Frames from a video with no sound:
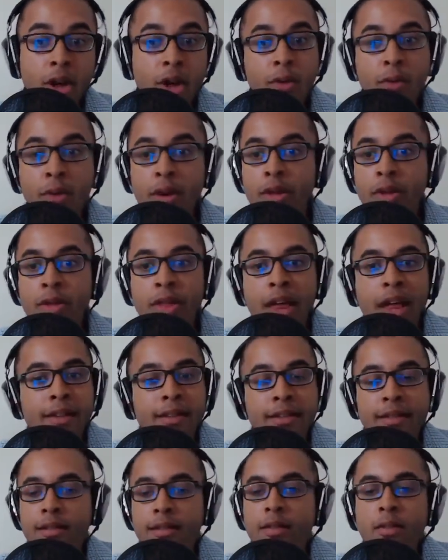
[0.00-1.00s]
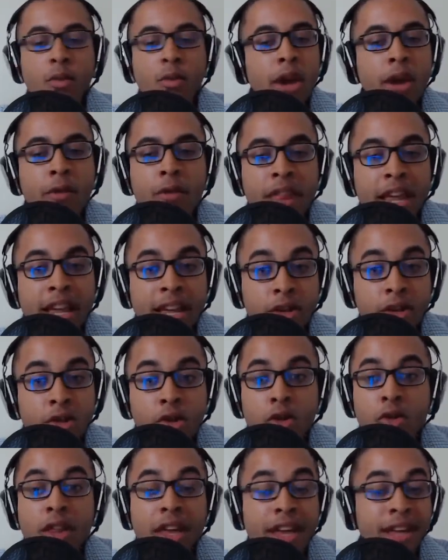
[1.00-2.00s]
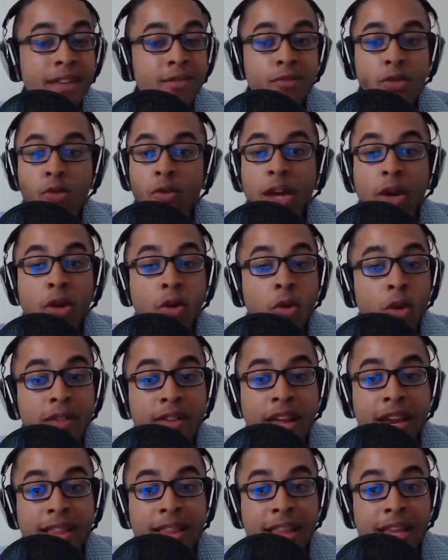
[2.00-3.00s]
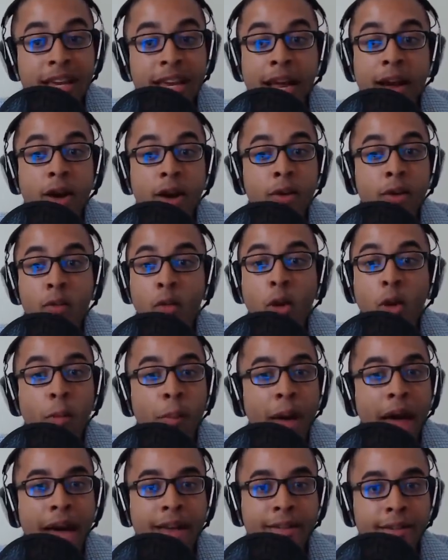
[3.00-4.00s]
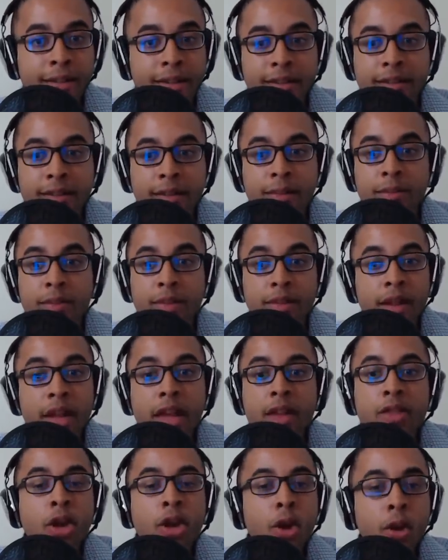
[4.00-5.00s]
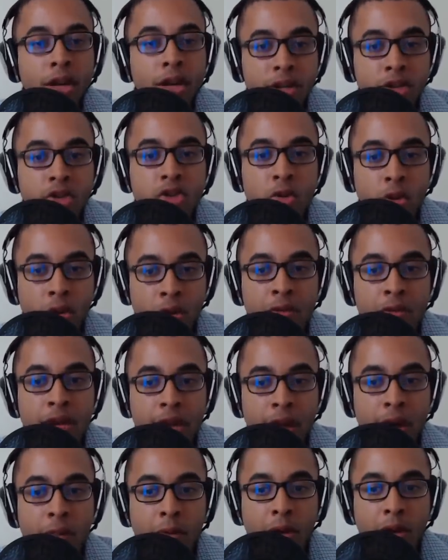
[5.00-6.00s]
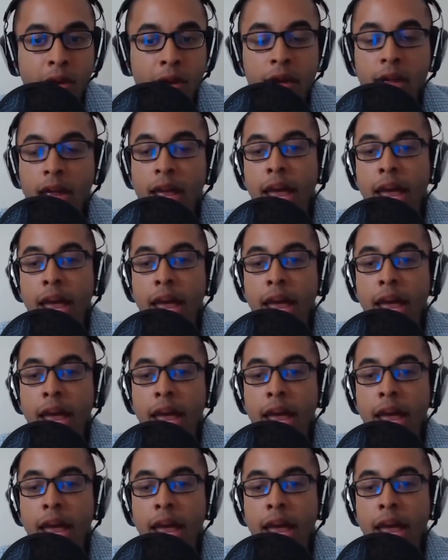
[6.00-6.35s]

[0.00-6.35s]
Whether that's whatever they can do, they can create coins out of thin air, roll back systems, they're in control of the network.